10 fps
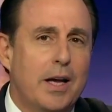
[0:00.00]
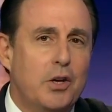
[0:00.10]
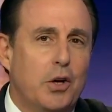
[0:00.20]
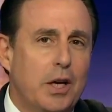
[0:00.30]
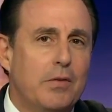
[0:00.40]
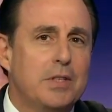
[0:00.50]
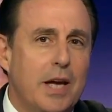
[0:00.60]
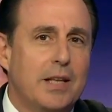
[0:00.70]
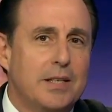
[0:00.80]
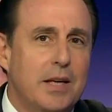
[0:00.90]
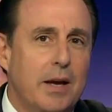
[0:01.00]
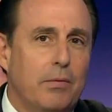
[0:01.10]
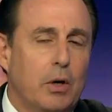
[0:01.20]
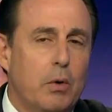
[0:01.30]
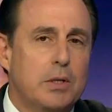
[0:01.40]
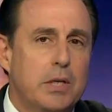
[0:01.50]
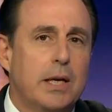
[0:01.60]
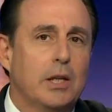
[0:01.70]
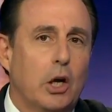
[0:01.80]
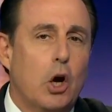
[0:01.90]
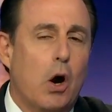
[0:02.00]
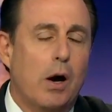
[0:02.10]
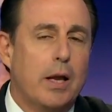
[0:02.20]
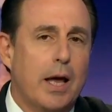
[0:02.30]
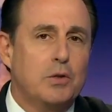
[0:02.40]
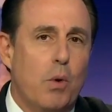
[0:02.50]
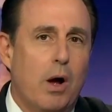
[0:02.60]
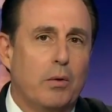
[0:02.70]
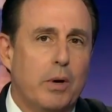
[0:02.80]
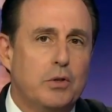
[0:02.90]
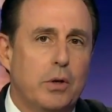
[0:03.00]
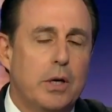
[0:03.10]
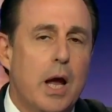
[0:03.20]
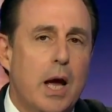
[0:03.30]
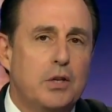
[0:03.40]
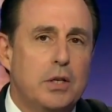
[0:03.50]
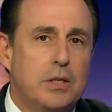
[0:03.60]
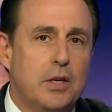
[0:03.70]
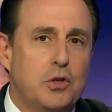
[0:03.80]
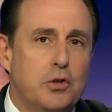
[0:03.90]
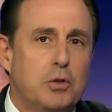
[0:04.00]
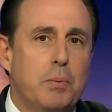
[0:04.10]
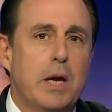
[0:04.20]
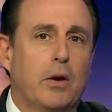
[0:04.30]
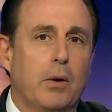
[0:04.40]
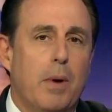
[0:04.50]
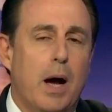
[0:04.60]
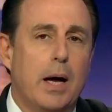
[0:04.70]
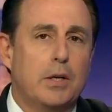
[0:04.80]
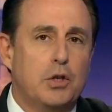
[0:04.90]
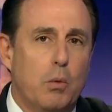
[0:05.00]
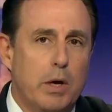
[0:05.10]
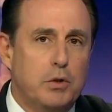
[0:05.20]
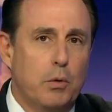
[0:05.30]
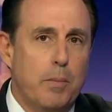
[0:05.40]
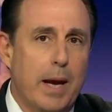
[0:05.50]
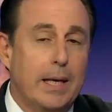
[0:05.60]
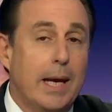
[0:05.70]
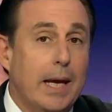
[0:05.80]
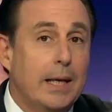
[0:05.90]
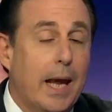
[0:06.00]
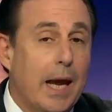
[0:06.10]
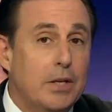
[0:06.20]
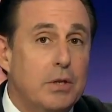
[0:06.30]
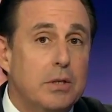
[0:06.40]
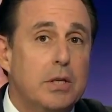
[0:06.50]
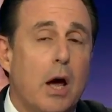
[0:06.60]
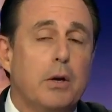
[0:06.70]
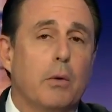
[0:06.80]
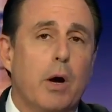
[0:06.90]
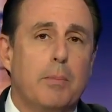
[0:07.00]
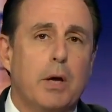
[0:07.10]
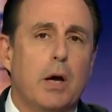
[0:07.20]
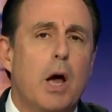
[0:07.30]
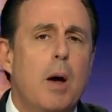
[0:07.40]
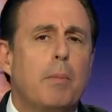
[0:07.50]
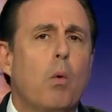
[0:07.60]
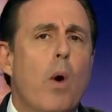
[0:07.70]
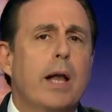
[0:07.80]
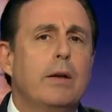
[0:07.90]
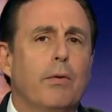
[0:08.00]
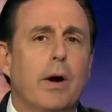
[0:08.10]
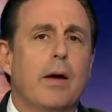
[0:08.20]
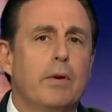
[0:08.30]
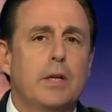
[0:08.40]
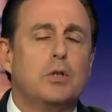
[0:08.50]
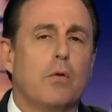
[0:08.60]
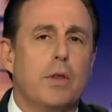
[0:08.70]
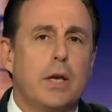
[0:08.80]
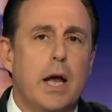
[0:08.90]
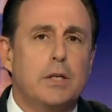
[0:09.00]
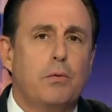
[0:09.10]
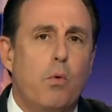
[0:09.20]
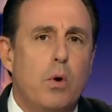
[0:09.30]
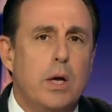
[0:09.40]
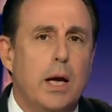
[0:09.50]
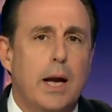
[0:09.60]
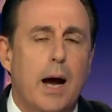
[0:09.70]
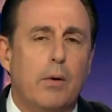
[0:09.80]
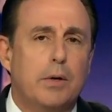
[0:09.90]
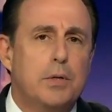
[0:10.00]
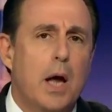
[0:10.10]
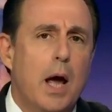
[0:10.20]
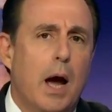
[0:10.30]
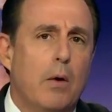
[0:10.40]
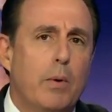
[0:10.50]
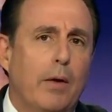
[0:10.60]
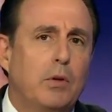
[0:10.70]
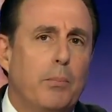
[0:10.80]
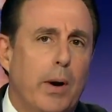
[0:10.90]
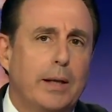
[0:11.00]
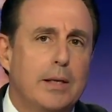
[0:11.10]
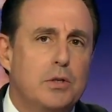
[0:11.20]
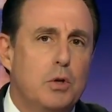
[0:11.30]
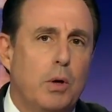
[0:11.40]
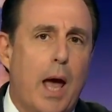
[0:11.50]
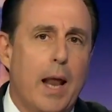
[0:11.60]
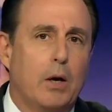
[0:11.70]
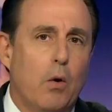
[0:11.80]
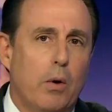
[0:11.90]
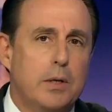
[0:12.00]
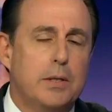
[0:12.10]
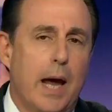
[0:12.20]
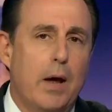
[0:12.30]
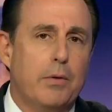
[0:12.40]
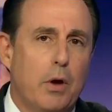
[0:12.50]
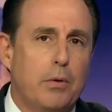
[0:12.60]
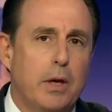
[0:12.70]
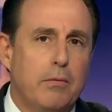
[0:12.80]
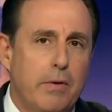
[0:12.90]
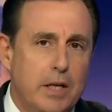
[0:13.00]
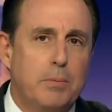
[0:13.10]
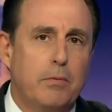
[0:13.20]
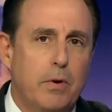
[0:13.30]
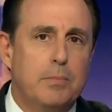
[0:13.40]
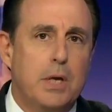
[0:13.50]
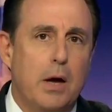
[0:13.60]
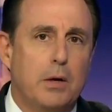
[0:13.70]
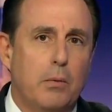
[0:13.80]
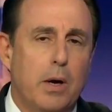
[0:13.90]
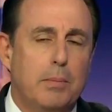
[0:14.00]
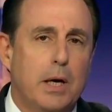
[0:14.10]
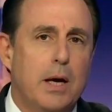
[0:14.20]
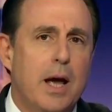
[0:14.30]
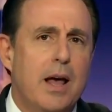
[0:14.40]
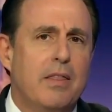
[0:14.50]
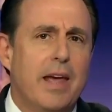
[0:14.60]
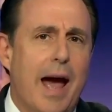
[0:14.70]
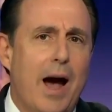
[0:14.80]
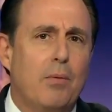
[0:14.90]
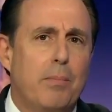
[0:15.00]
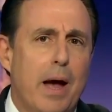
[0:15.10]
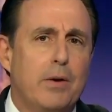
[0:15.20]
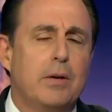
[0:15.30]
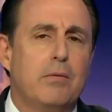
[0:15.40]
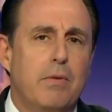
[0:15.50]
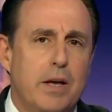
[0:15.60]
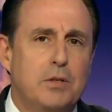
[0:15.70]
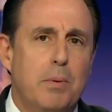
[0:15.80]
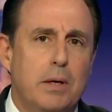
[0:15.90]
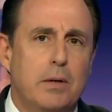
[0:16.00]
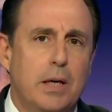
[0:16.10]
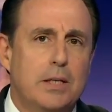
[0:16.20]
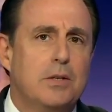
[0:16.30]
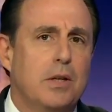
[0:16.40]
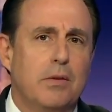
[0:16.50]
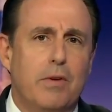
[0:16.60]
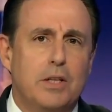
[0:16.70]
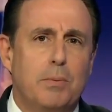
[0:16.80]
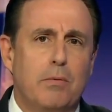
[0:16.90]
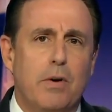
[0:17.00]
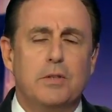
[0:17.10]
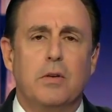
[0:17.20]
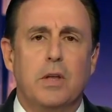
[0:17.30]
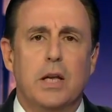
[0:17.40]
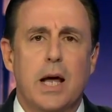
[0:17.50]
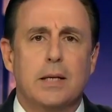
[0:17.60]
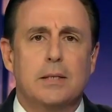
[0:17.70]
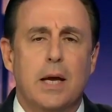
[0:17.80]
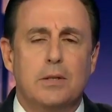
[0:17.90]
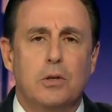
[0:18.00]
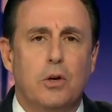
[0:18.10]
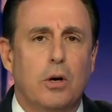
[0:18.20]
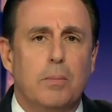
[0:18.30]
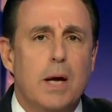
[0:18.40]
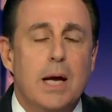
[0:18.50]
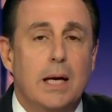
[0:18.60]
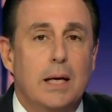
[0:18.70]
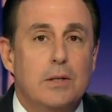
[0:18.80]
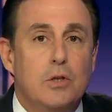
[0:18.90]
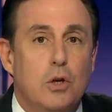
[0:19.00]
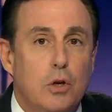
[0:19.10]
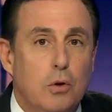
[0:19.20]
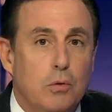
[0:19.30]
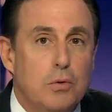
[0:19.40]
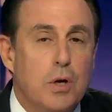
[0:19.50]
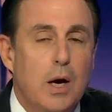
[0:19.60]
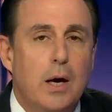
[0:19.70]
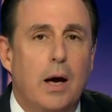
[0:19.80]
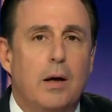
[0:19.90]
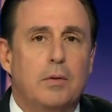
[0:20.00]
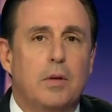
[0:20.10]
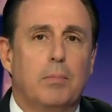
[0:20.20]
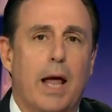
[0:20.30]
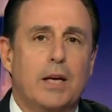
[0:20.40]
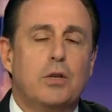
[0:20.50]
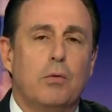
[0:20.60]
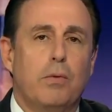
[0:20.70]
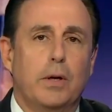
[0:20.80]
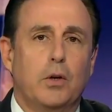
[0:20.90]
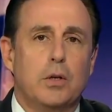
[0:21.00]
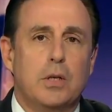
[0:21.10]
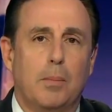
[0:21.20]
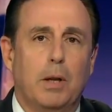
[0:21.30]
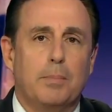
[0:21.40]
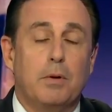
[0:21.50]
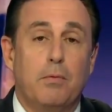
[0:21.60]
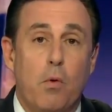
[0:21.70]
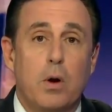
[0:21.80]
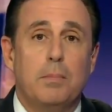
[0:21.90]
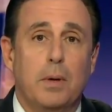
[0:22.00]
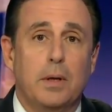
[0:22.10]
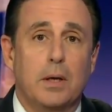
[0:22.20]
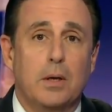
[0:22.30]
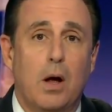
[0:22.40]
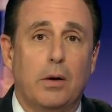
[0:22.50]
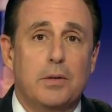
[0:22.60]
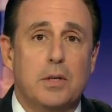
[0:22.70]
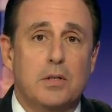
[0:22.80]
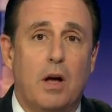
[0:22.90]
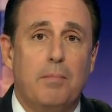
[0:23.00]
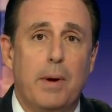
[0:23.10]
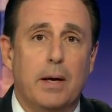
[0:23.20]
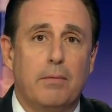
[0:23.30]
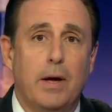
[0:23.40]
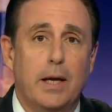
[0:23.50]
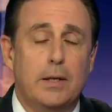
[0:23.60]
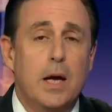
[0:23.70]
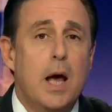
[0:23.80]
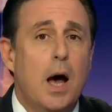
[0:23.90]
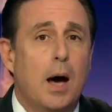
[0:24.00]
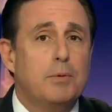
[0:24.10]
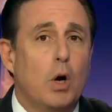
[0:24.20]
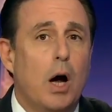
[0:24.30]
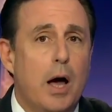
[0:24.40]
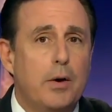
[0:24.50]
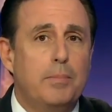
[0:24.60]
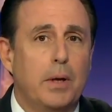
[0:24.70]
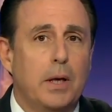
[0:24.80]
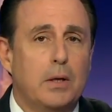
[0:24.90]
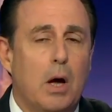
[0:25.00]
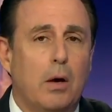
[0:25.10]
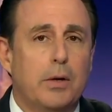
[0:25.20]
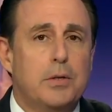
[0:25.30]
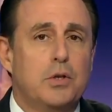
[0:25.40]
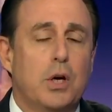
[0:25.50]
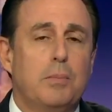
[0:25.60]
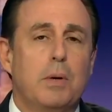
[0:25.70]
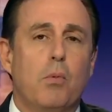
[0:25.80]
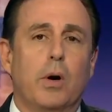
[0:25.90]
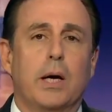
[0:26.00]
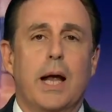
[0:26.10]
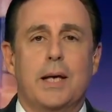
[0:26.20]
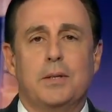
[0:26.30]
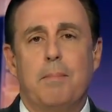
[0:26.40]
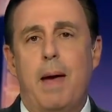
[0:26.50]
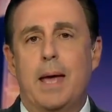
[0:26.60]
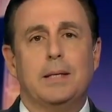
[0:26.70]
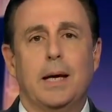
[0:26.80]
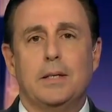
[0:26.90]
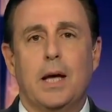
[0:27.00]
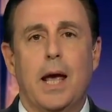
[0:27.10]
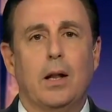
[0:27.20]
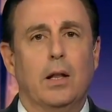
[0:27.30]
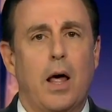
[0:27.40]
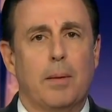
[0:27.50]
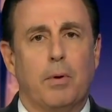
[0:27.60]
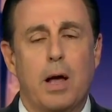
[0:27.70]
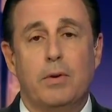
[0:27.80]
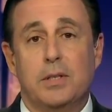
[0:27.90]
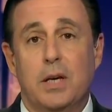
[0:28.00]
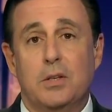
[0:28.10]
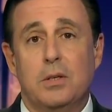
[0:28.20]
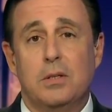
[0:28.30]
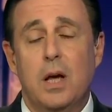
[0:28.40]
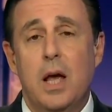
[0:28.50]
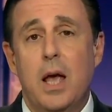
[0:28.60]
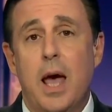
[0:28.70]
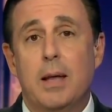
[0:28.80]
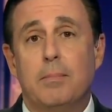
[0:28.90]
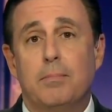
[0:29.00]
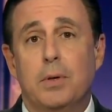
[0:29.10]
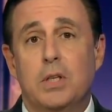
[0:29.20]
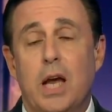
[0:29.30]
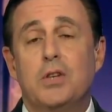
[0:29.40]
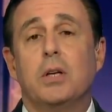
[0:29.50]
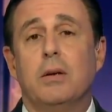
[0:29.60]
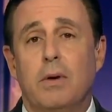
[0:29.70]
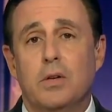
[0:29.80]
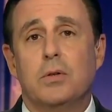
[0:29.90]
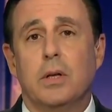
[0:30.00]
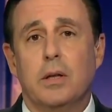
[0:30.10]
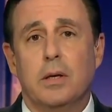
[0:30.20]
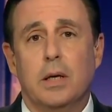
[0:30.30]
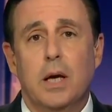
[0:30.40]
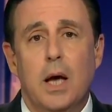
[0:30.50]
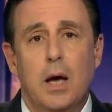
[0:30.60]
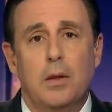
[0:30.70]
You could even say the same for Christine Lagarde as well, Richard. She says she'll speak her mind. She wants to remain engaged in Saudi Arabia, but waiting for evidence over the next 48 hours. We have to break these two categories down, though, the investment from Saudi Arabia. The outbound investment into the investment funds of the United States and Europe is huge. The Blackstone fund could double up to $40 billion, the Softbank fund up to $100 billion, and JP Morgan has a mandate to handle a lot of privatizations and potentially eventually the